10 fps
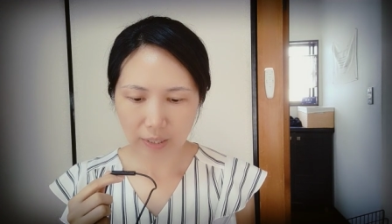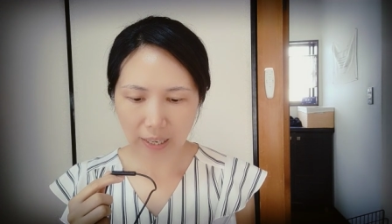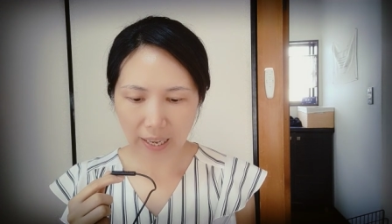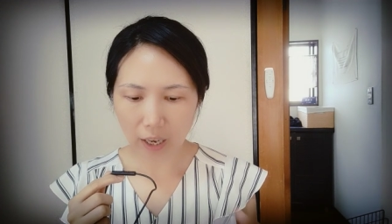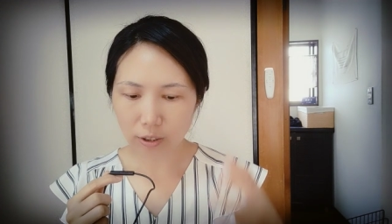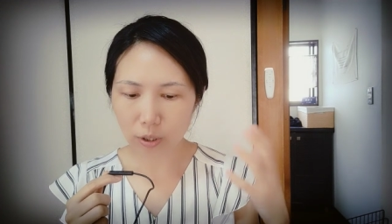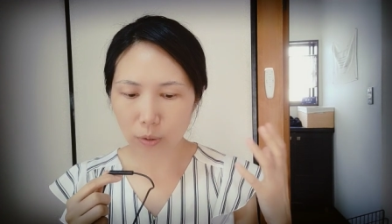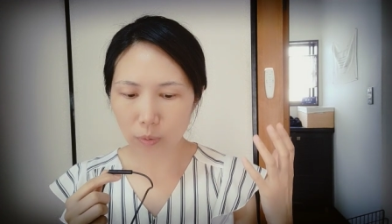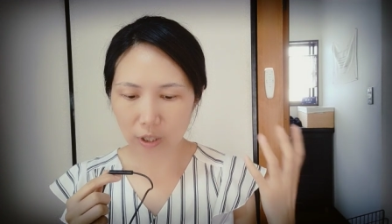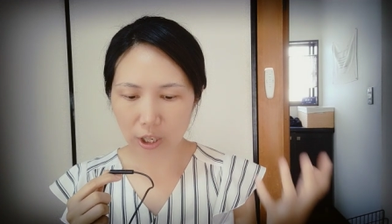I
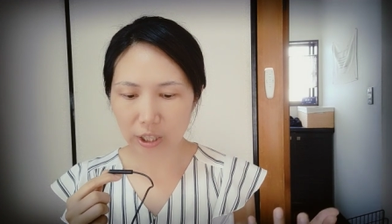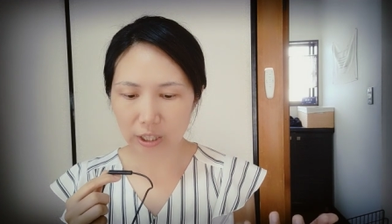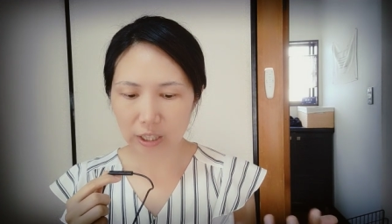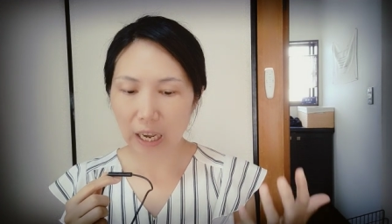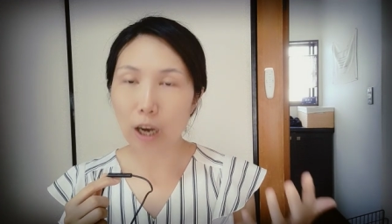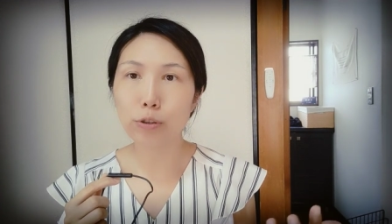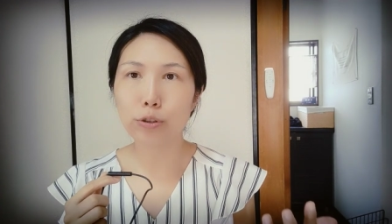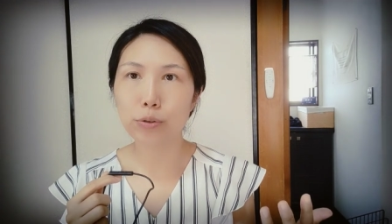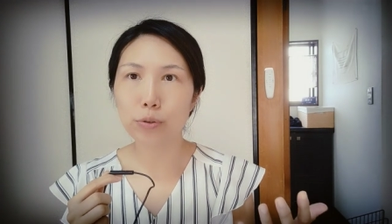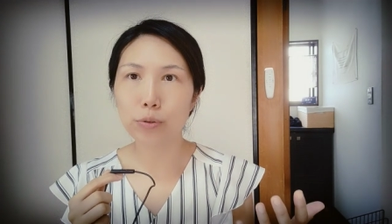also learned how
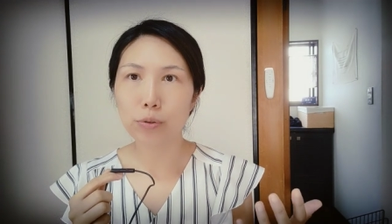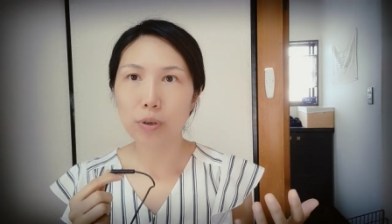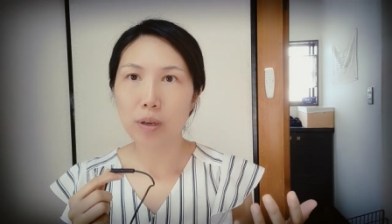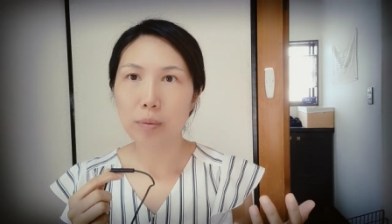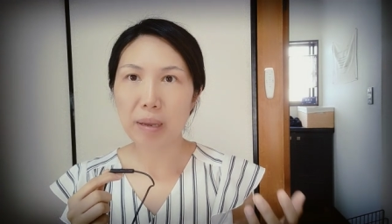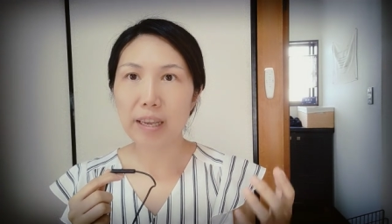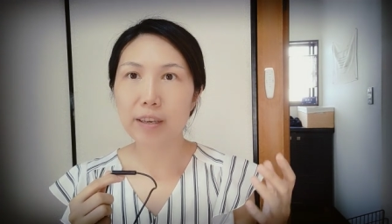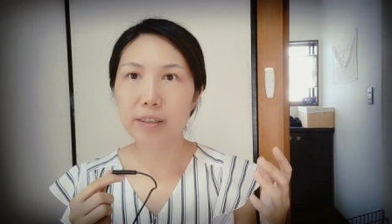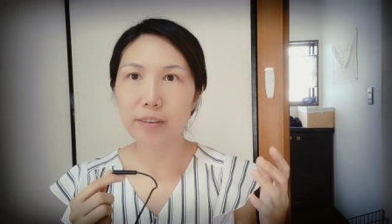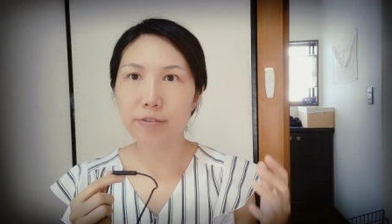to make
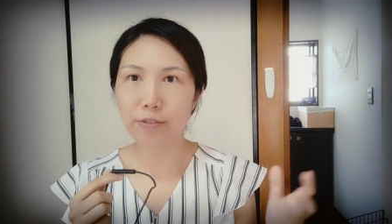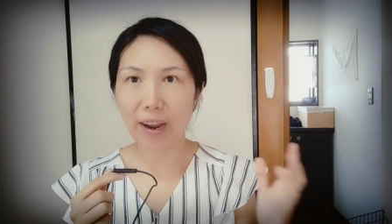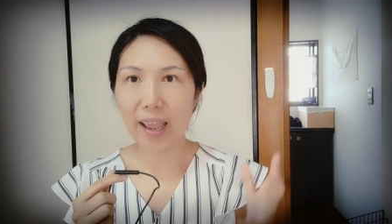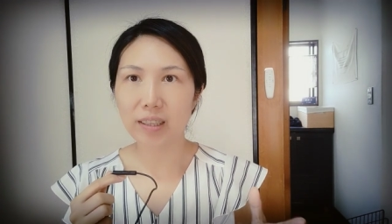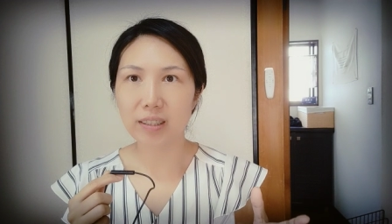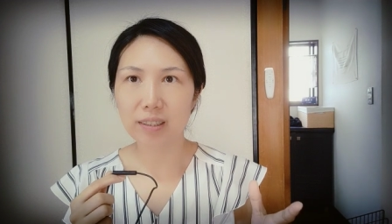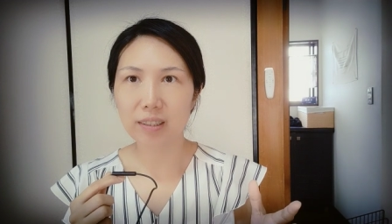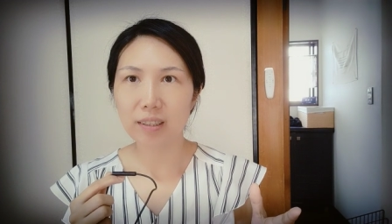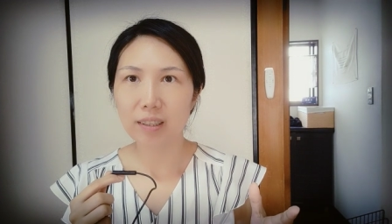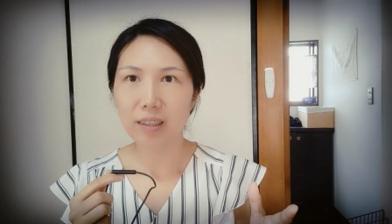friends
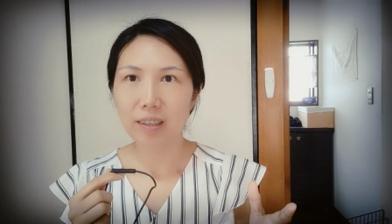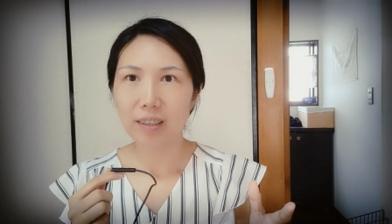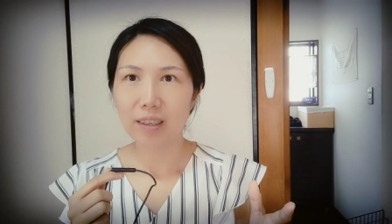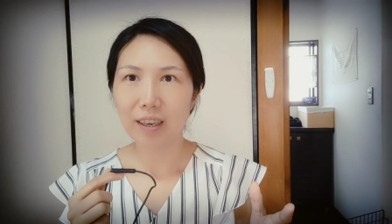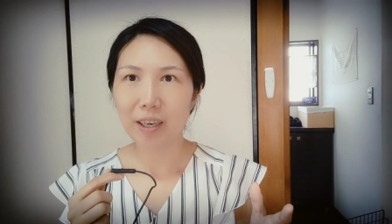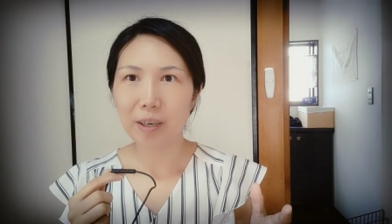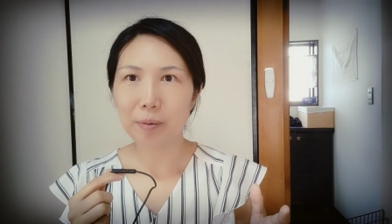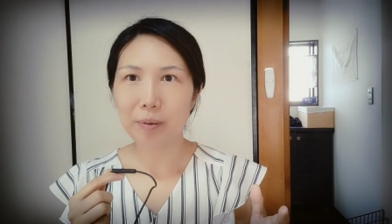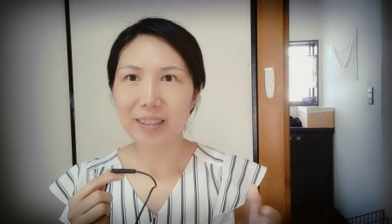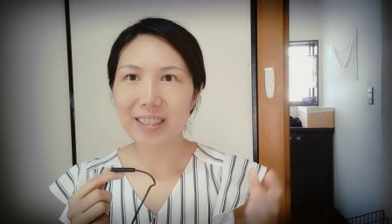uh,
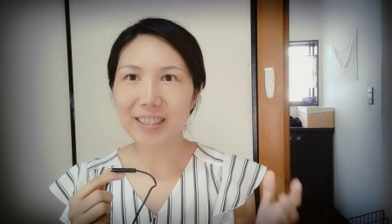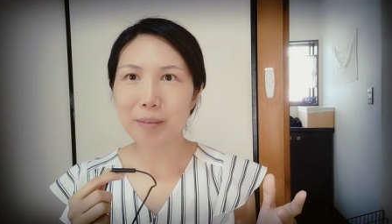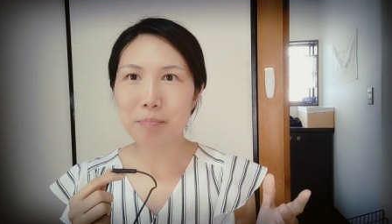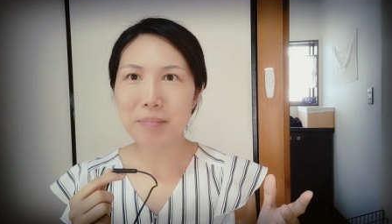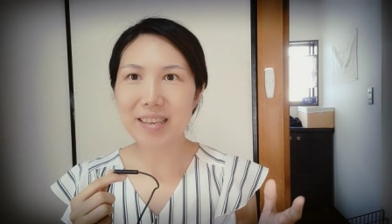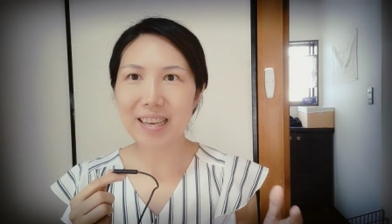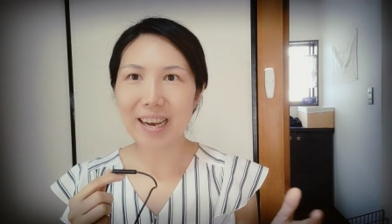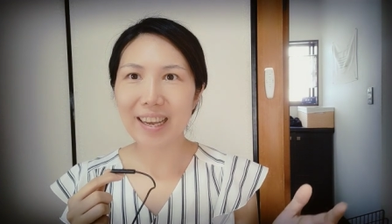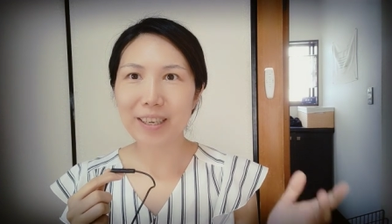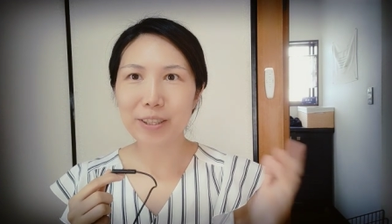it doesn't mean
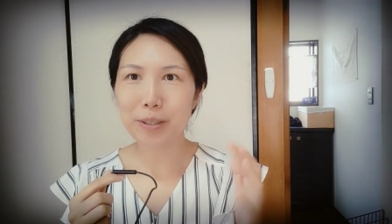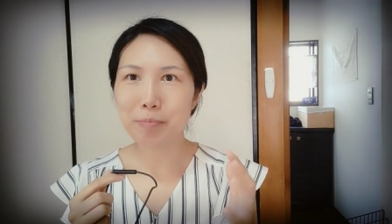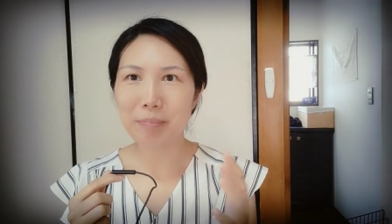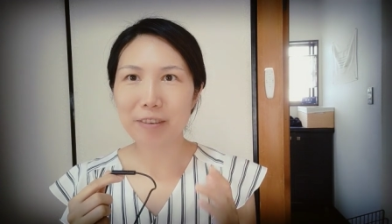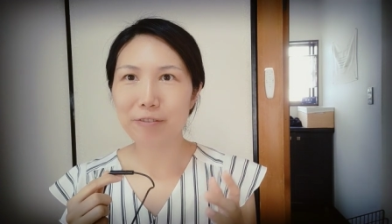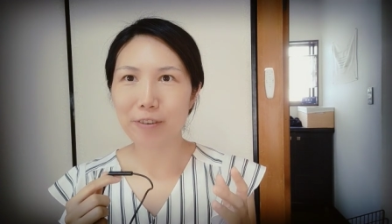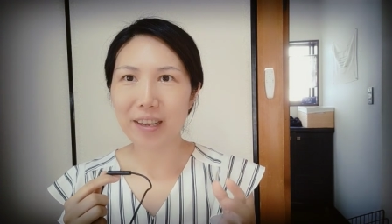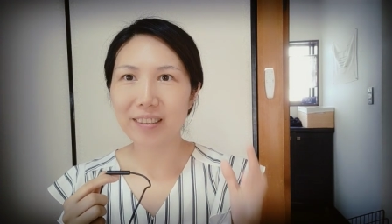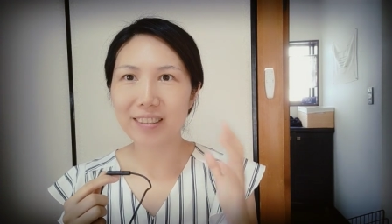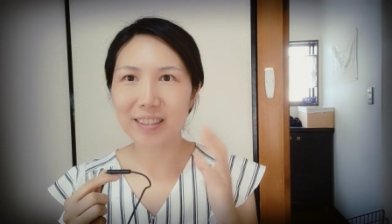I couldn't make
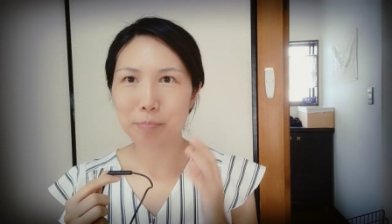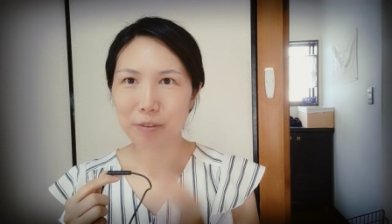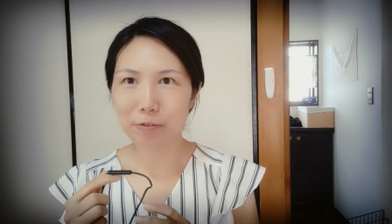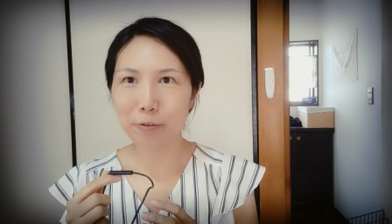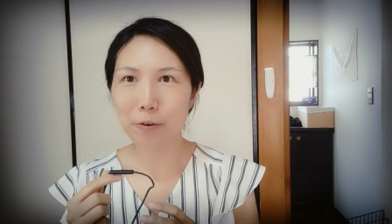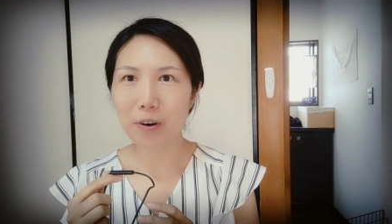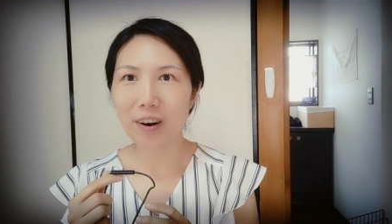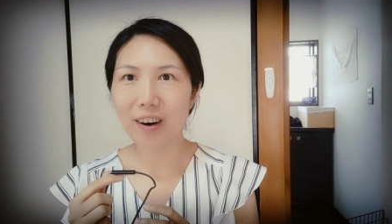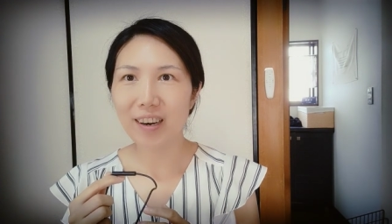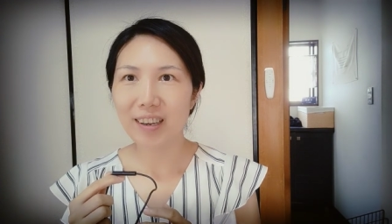friends
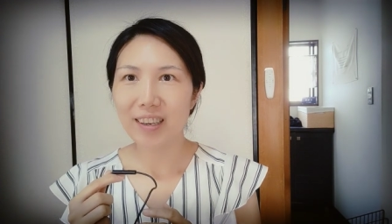before.